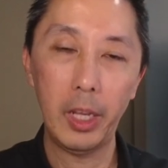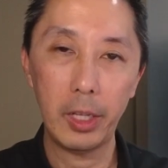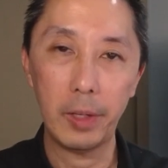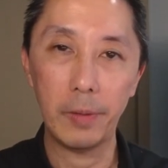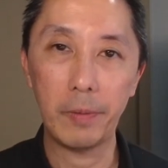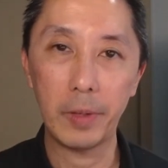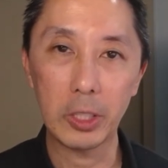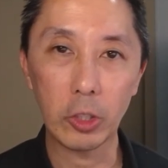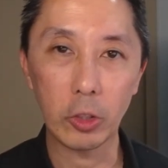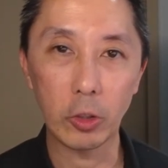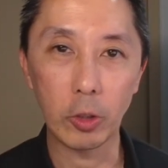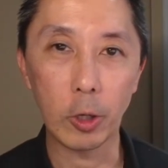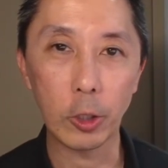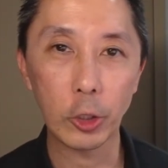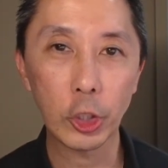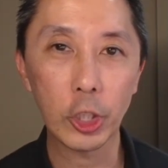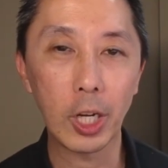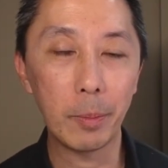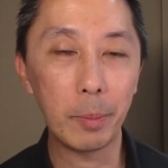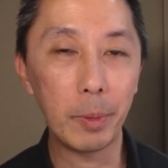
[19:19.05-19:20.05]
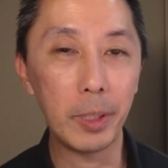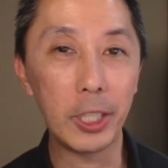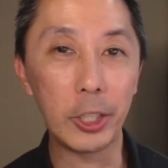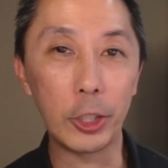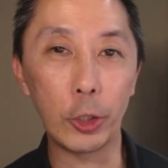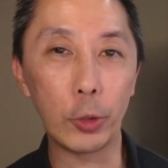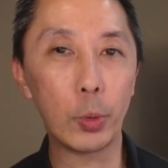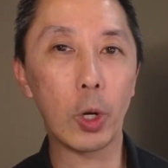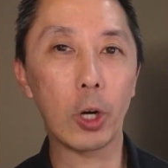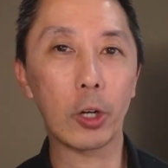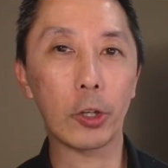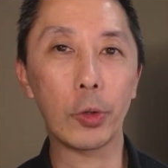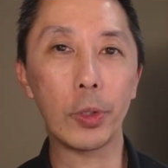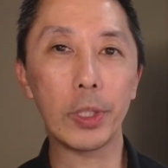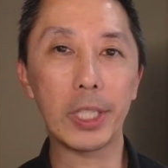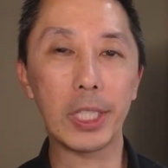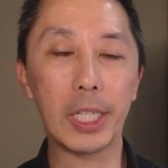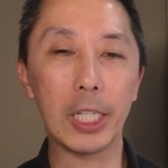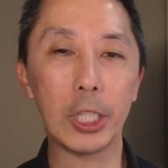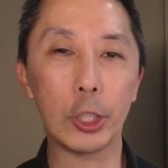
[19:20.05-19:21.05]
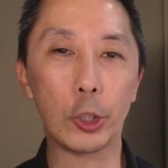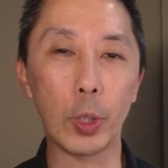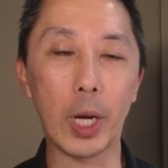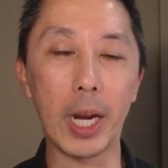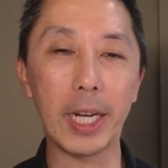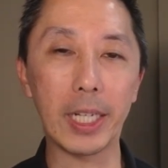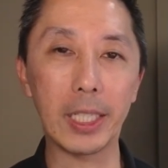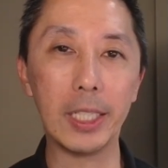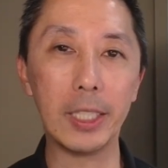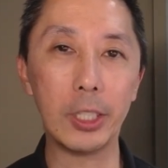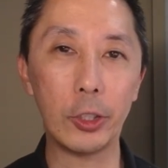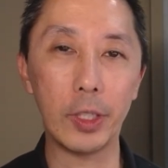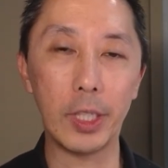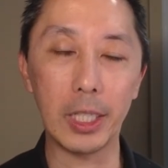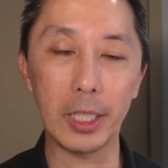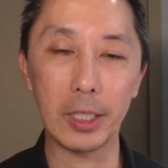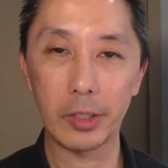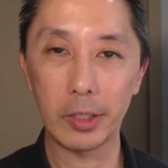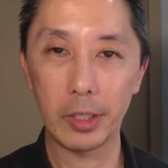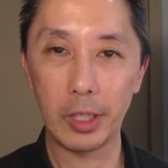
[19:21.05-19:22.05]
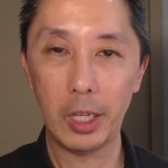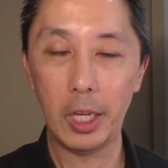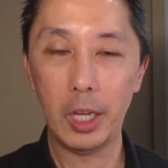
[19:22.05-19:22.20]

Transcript: if it's a large company, you are going to get dragged into this.